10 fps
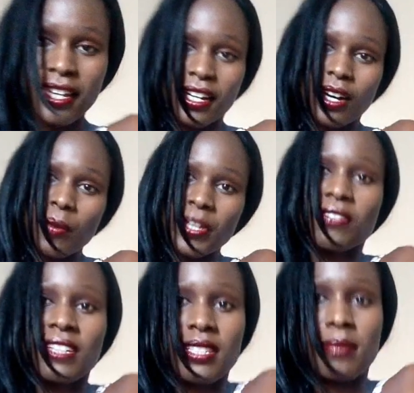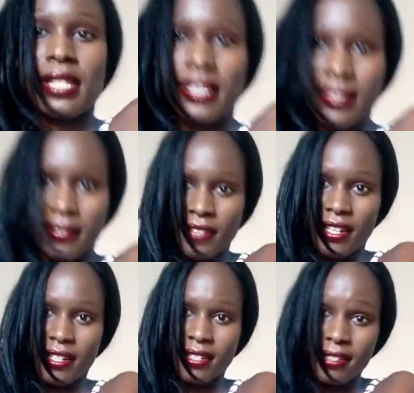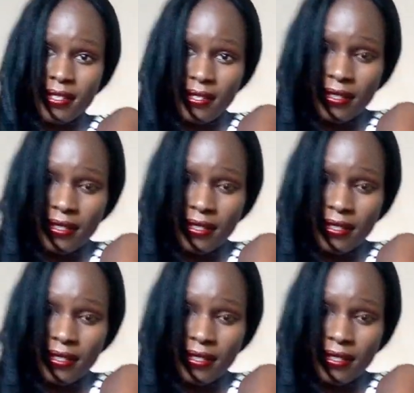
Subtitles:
How many of us believe that